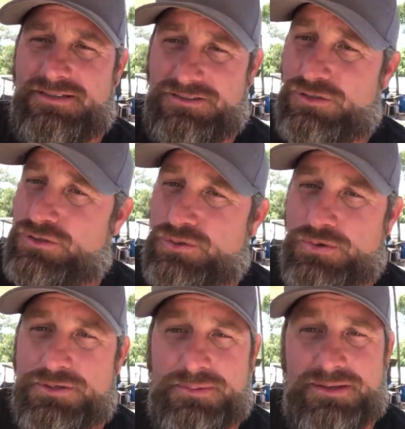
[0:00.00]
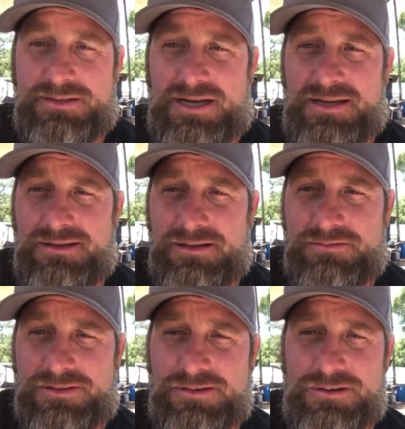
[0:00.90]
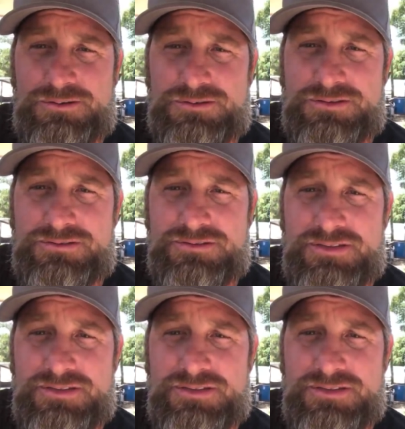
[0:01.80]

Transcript: Good choice, man. I love the cardinals.